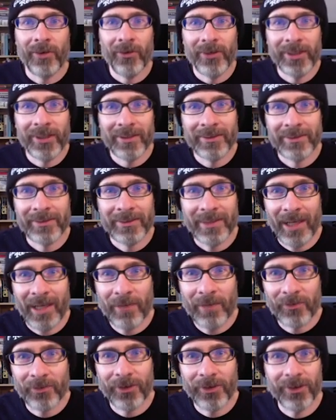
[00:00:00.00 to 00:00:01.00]
in
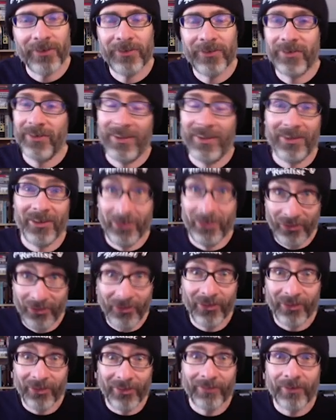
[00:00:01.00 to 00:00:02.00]
chemtrails into
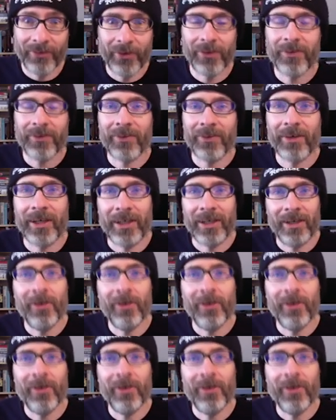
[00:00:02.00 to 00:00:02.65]
Google, of course you're going to get,